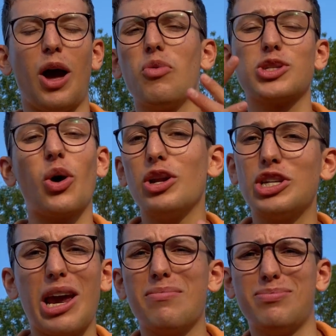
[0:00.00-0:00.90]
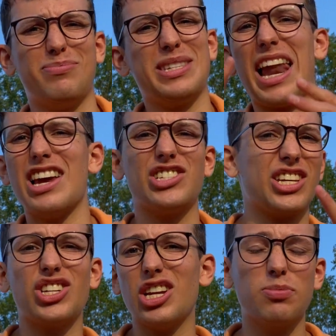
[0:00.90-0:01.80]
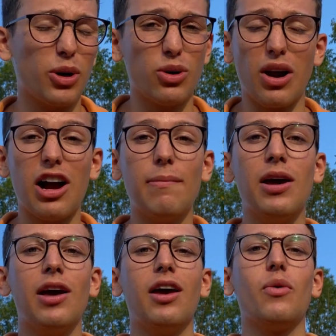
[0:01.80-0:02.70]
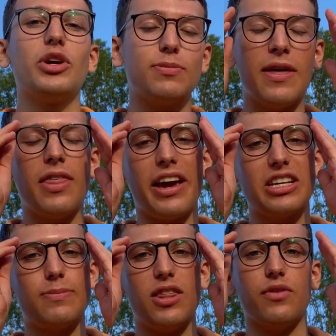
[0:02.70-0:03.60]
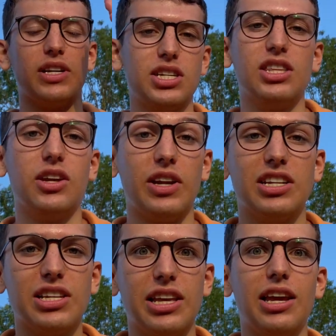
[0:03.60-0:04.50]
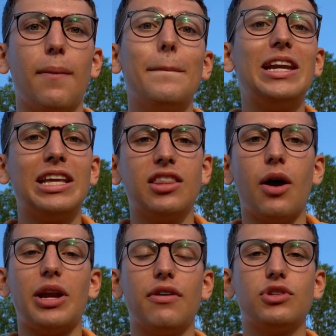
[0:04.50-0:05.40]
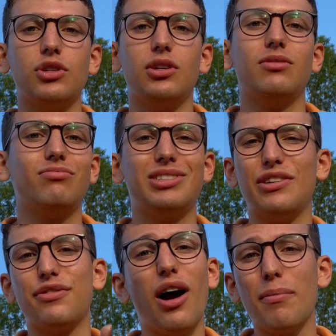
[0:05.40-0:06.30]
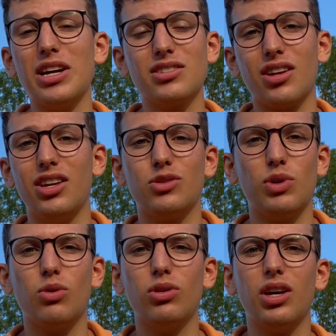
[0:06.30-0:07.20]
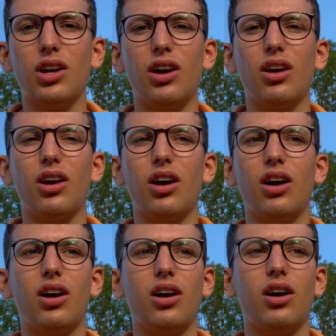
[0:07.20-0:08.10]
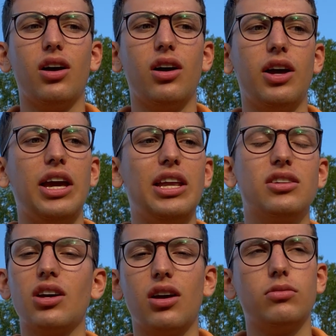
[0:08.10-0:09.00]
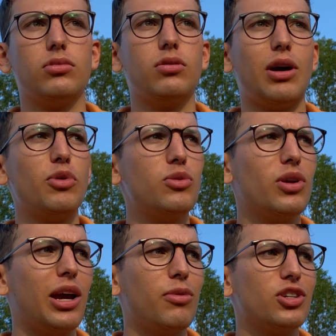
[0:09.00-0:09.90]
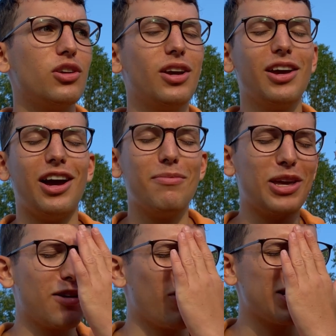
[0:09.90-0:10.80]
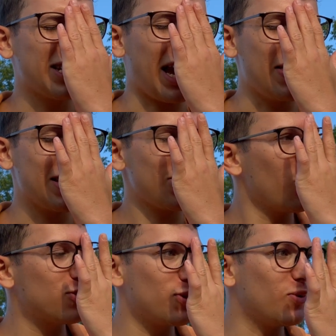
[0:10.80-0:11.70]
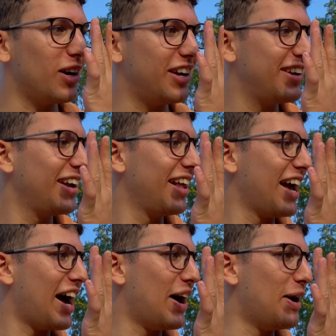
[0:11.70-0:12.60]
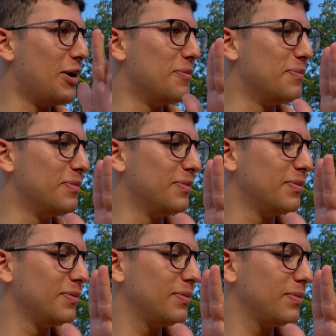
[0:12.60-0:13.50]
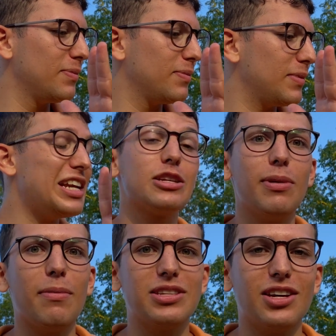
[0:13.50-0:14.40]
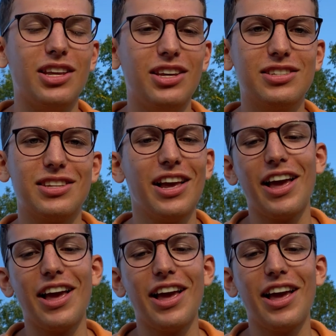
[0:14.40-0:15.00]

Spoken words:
scholarship / exchange program, which meant that I could spend the rest of the year in Italy, meaning that I would have to defer my studies. We call it, what do you call it, Cambridge? I'm thinking rusticate, that's the Oxford word. Intermit my studies.